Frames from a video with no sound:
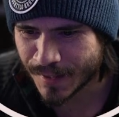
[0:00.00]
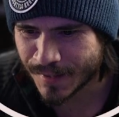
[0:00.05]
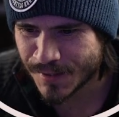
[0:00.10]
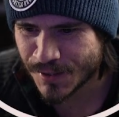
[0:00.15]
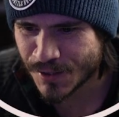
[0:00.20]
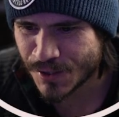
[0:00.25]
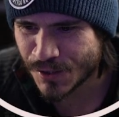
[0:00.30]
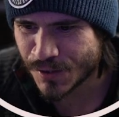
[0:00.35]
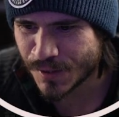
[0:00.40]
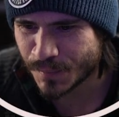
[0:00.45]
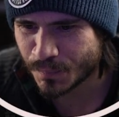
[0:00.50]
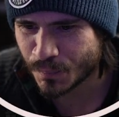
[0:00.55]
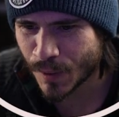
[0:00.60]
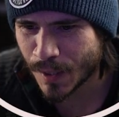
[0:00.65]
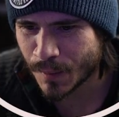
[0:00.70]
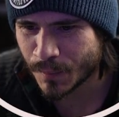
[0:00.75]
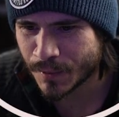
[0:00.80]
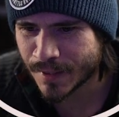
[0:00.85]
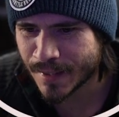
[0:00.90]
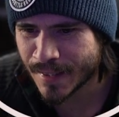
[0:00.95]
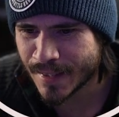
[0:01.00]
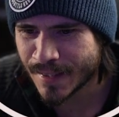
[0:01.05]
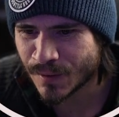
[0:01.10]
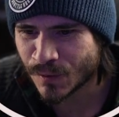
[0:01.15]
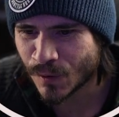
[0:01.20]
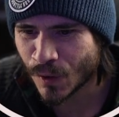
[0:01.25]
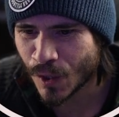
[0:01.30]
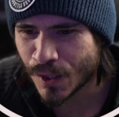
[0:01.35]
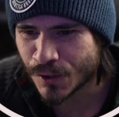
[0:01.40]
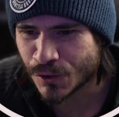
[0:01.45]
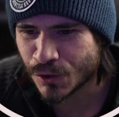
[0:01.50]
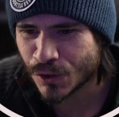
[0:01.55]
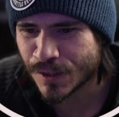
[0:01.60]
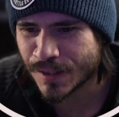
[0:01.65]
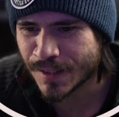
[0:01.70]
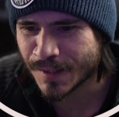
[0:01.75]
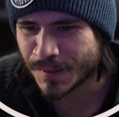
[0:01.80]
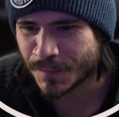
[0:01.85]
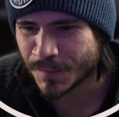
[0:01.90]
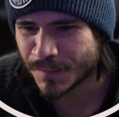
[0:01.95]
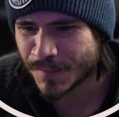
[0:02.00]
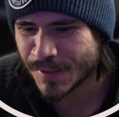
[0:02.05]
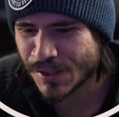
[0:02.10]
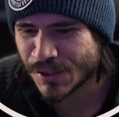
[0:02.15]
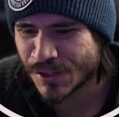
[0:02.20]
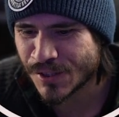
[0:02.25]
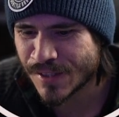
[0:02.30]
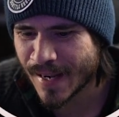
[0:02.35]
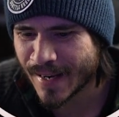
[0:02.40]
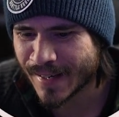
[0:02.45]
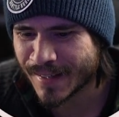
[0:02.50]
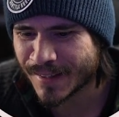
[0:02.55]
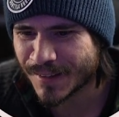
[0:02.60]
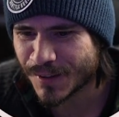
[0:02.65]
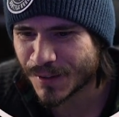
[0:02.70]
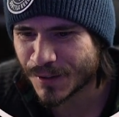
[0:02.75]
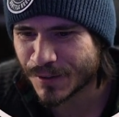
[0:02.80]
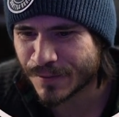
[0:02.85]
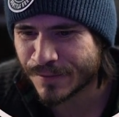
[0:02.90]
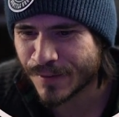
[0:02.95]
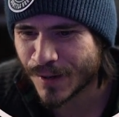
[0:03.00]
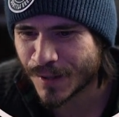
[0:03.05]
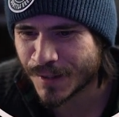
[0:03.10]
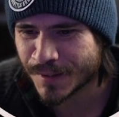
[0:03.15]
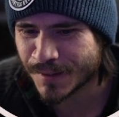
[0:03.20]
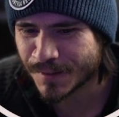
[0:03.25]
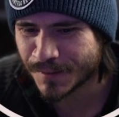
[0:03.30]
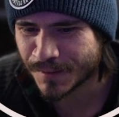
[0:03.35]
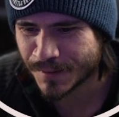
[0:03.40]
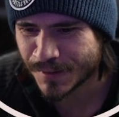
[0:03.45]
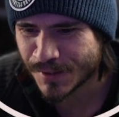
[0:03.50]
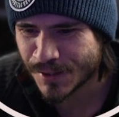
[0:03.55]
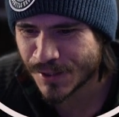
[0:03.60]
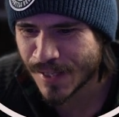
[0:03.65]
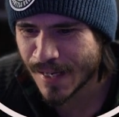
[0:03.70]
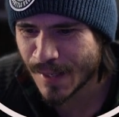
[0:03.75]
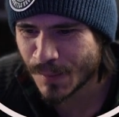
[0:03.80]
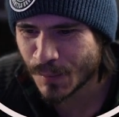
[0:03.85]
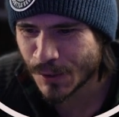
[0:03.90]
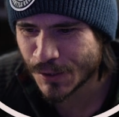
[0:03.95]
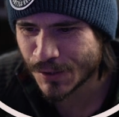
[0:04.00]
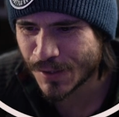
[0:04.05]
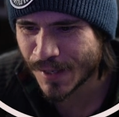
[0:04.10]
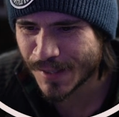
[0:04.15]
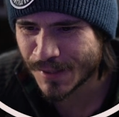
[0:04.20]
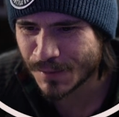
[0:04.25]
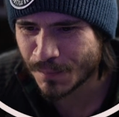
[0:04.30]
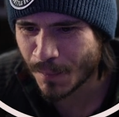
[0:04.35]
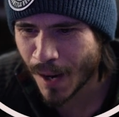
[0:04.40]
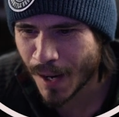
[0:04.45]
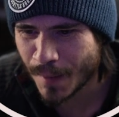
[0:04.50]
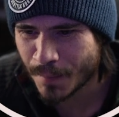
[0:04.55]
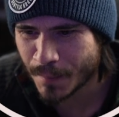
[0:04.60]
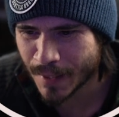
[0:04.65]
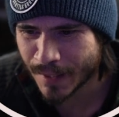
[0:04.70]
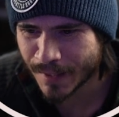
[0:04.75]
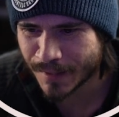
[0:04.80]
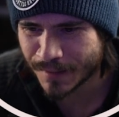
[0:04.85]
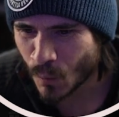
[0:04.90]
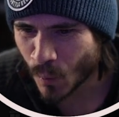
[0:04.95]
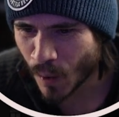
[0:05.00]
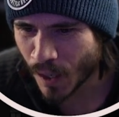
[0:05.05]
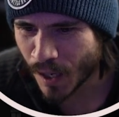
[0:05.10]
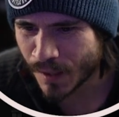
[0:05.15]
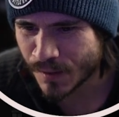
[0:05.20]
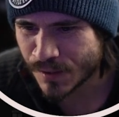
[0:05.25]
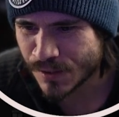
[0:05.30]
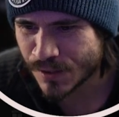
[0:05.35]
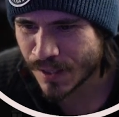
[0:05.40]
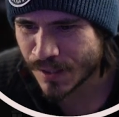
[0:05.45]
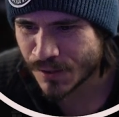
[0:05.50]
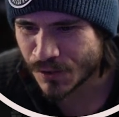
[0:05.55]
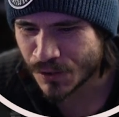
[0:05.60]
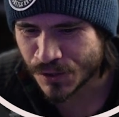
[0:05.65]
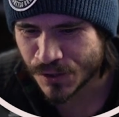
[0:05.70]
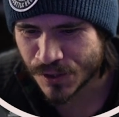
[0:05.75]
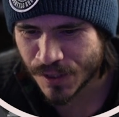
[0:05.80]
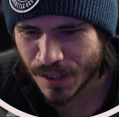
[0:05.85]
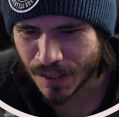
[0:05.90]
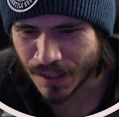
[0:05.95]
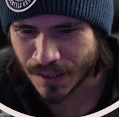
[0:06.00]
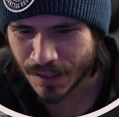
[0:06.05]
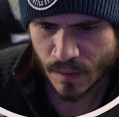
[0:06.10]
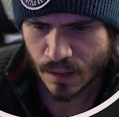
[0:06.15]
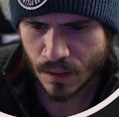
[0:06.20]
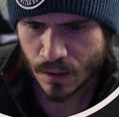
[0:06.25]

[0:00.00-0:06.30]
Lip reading: He's just probably eating lunch. Look at him. He's snacking on a fucking sandwich that his mom made. Wow, these guys are sick.